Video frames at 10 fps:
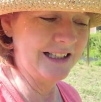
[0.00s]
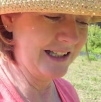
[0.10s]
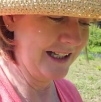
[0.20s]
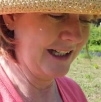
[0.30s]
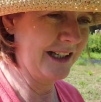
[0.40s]

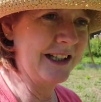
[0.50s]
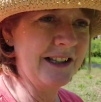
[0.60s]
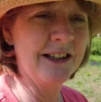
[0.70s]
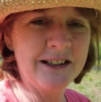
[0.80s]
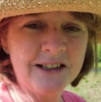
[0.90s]
kind of
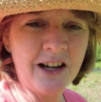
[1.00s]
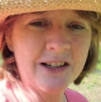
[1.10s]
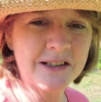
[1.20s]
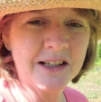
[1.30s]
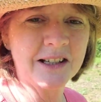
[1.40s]

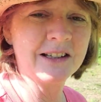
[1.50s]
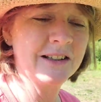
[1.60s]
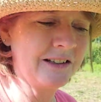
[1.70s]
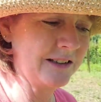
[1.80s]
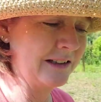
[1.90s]
toxic and
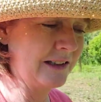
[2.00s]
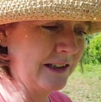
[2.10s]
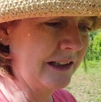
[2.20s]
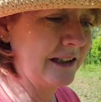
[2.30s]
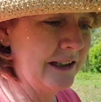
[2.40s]

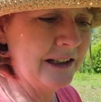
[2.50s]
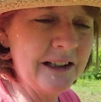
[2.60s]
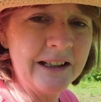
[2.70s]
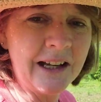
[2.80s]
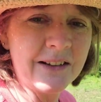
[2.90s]

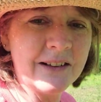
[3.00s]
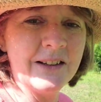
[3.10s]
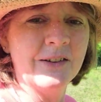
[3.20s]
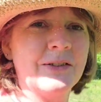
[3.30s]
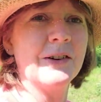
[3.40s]

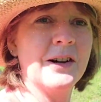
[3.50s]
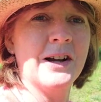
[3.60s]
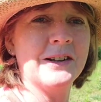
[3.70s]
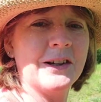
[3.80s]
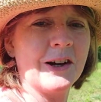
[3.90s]
nasty for
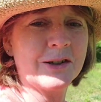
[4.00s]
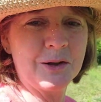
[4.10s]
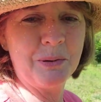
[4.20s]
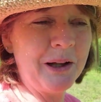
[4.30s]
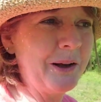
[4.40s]
dogs
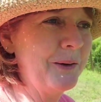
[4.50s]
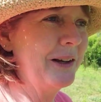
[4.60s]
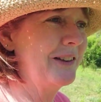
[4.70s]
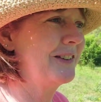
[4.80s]
to play with,